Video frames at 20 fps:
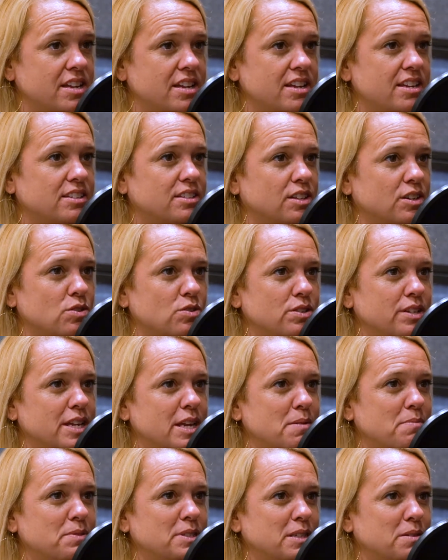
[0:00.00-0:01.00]
is an old
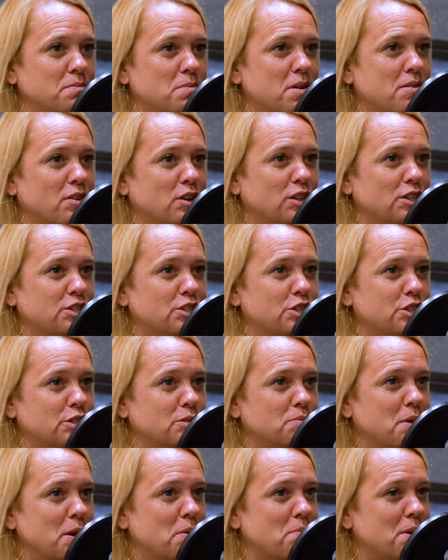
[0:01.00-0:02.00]
hymn some of our
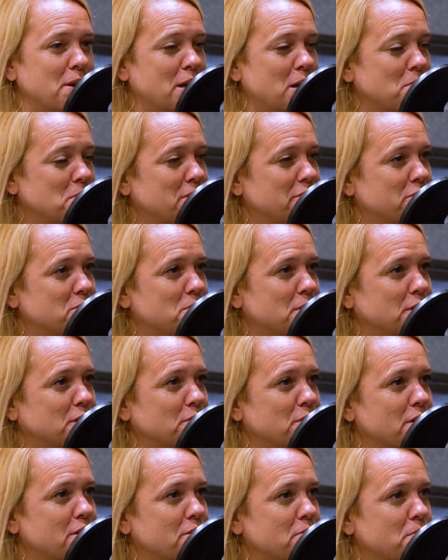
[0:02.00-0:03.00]
listeners may or may not be familiar
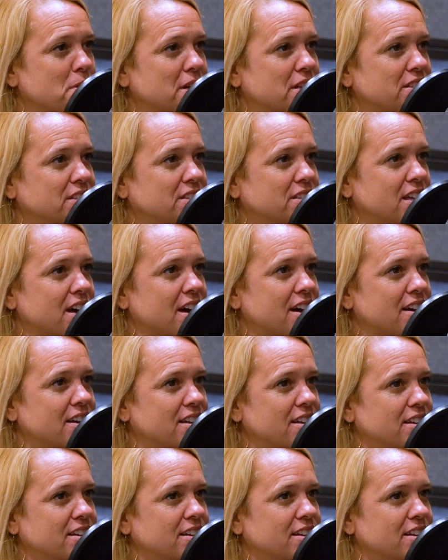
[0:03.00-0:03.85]
with, but it's that